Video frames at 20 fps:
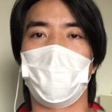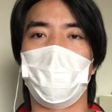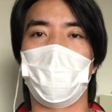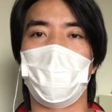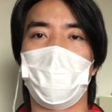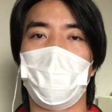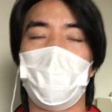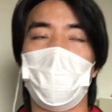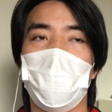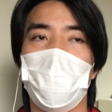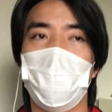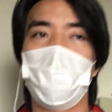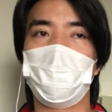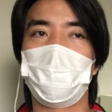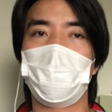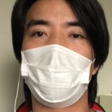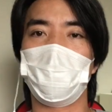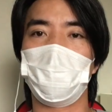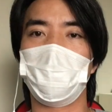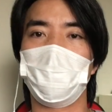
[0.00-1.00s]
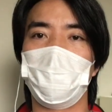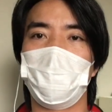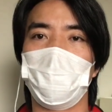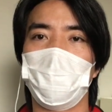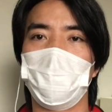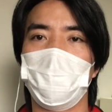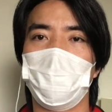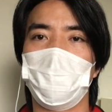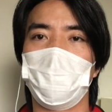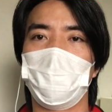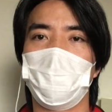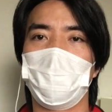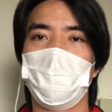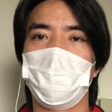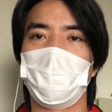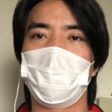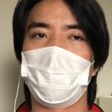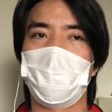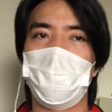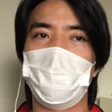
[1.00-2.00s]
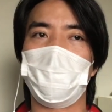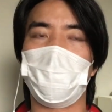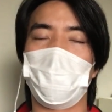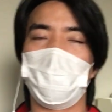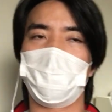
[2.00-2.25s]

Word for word: uh, I hope to keep